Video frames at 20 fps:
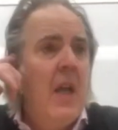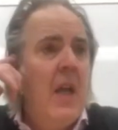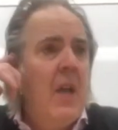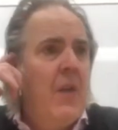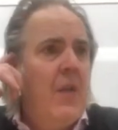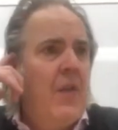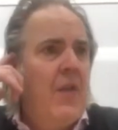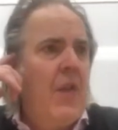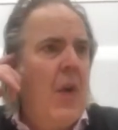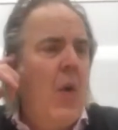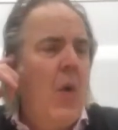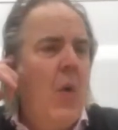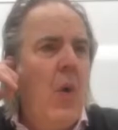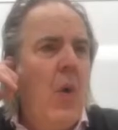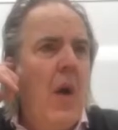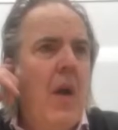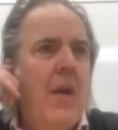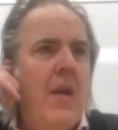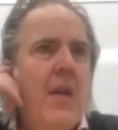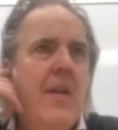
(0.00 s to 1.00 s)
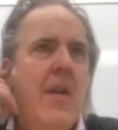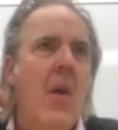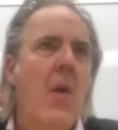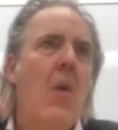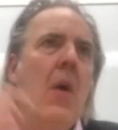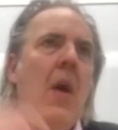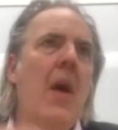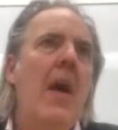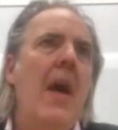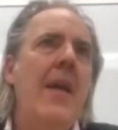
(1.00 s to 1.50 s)
So, you
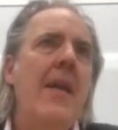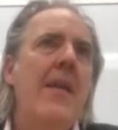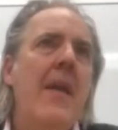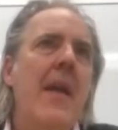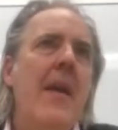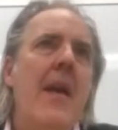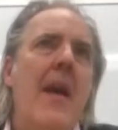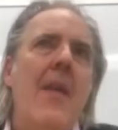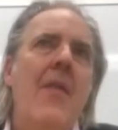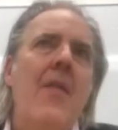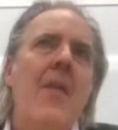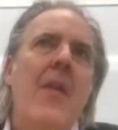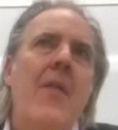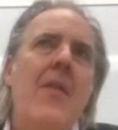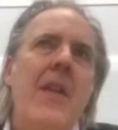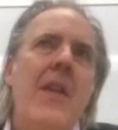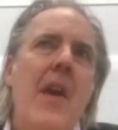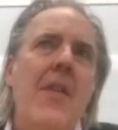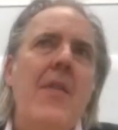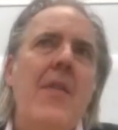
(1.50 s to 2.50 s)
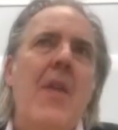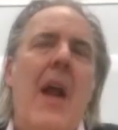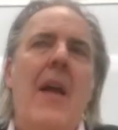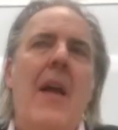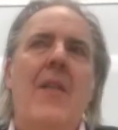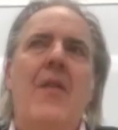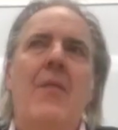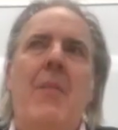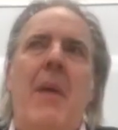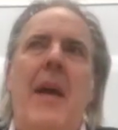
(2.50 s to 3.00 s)
know, and the other
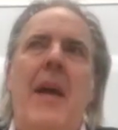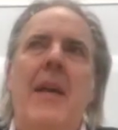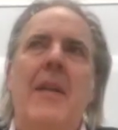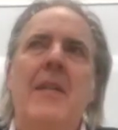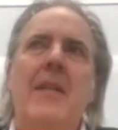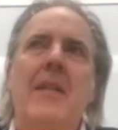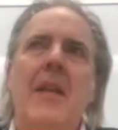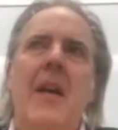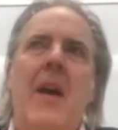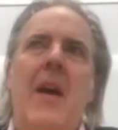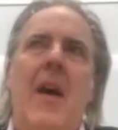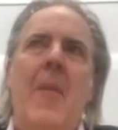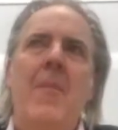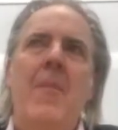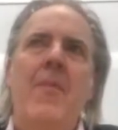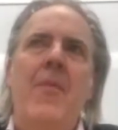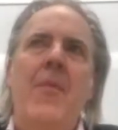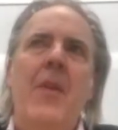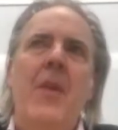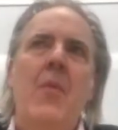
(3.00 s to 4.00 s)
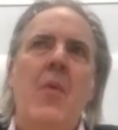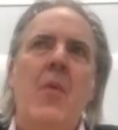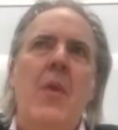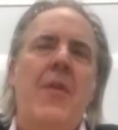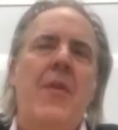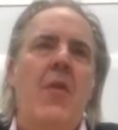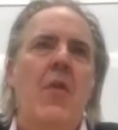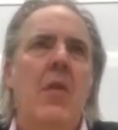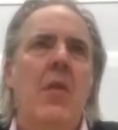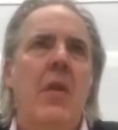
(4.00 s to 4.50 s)
aspect
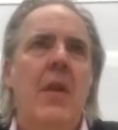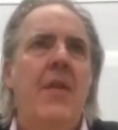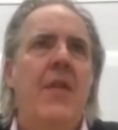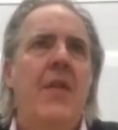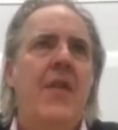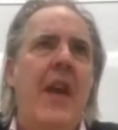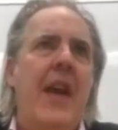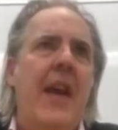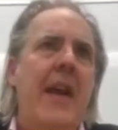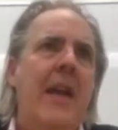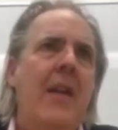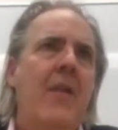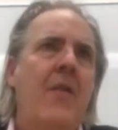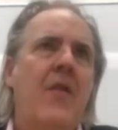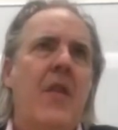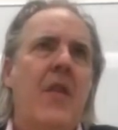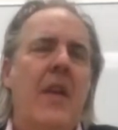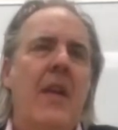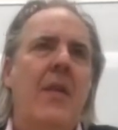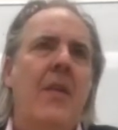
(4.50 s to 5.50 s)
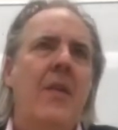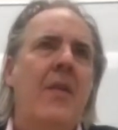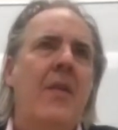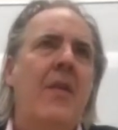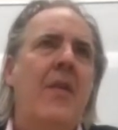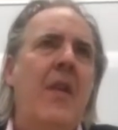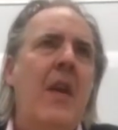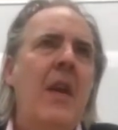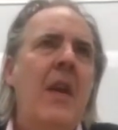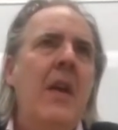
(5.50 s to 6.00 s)
with early stage
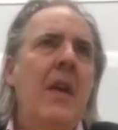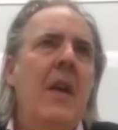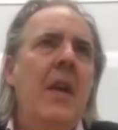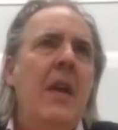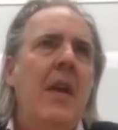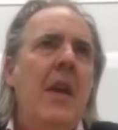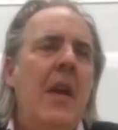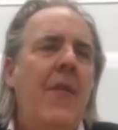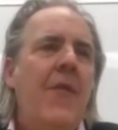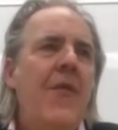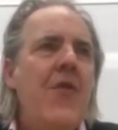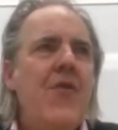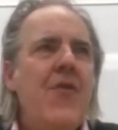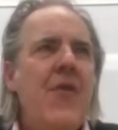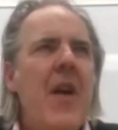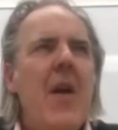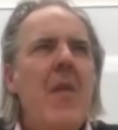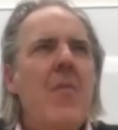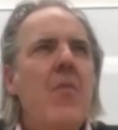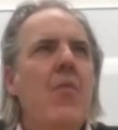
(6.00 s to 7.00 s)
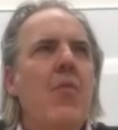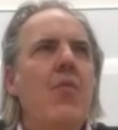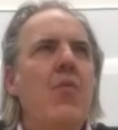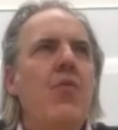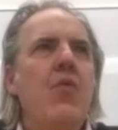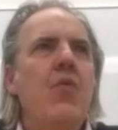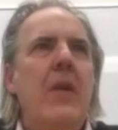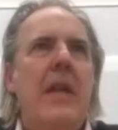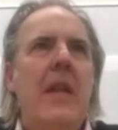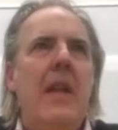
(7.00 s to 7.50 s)
is, if you're not
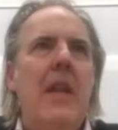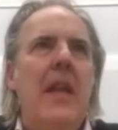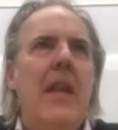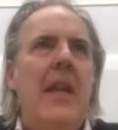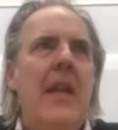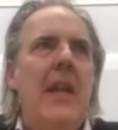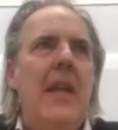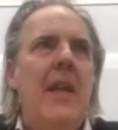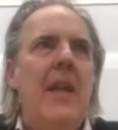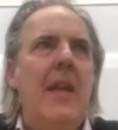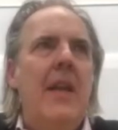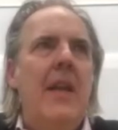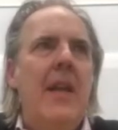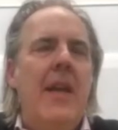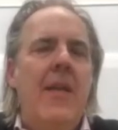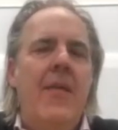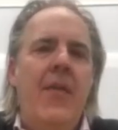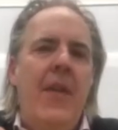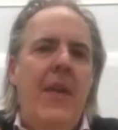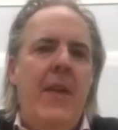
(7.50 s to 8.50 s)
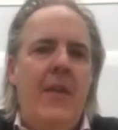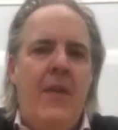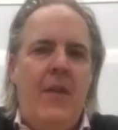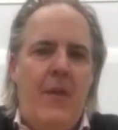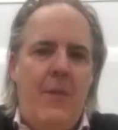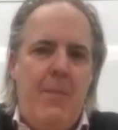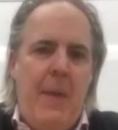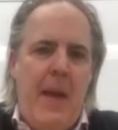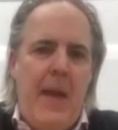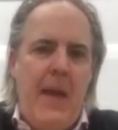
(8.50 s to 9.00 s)
really in this
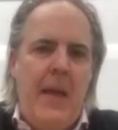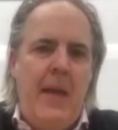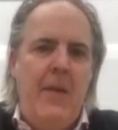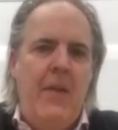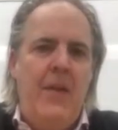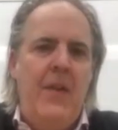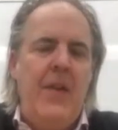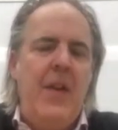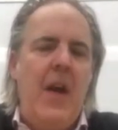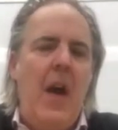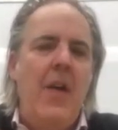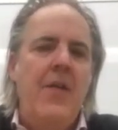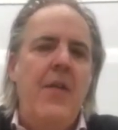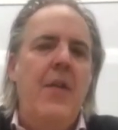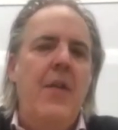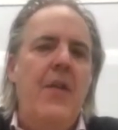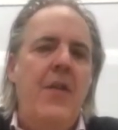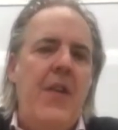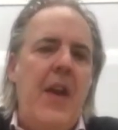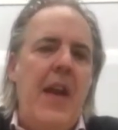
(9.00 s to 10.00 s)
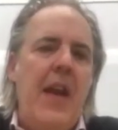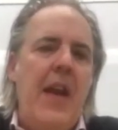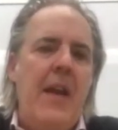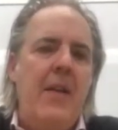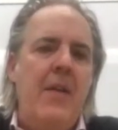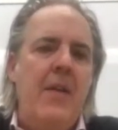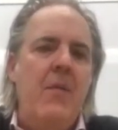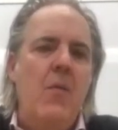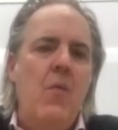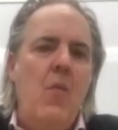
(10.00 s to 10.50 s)
space and
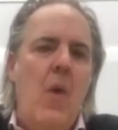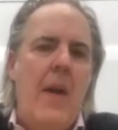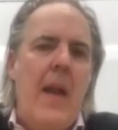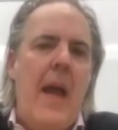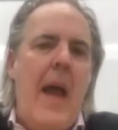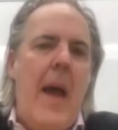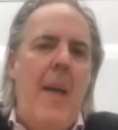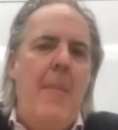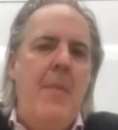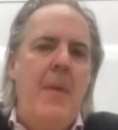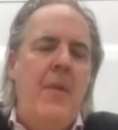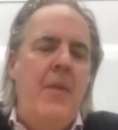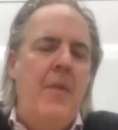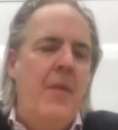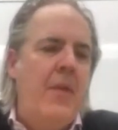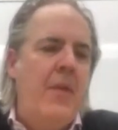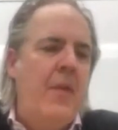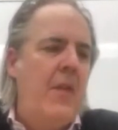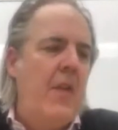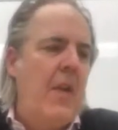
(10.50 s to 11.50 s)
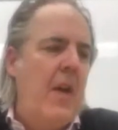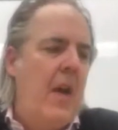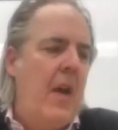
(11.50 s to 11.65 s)
understand what happens,